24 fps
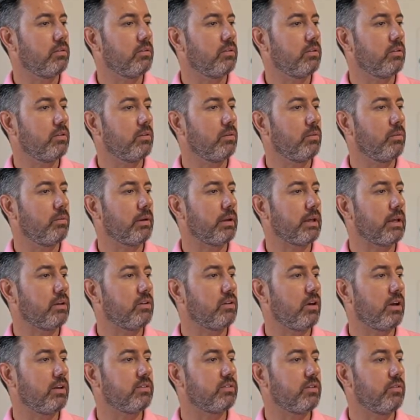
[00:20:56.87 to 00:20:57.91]
I'll make it
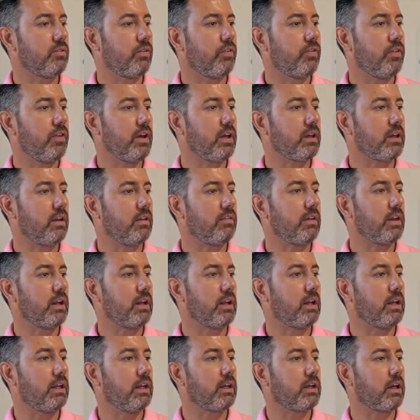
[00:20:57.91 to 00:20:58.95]
nice and thick, and then
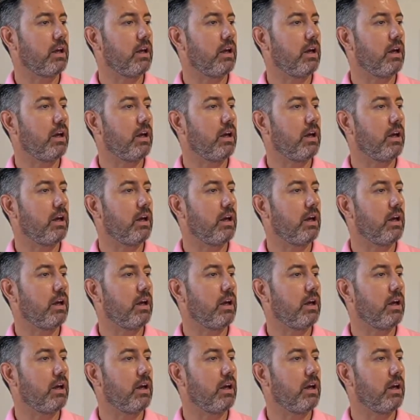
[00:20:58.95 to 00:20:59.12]
click